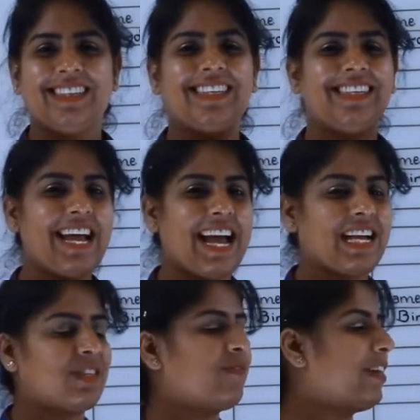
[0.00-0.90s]
Yes,
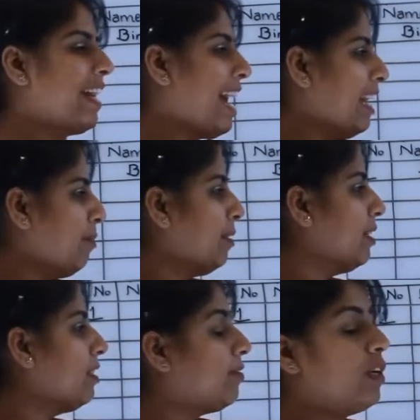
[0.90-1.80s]
for animals
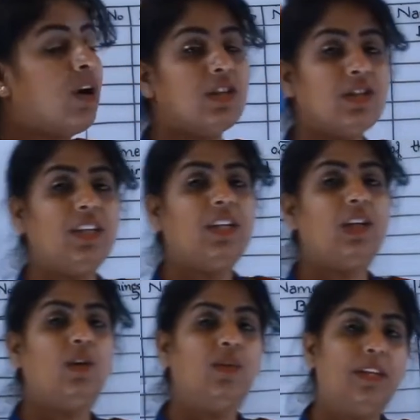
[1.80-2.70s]
we also include the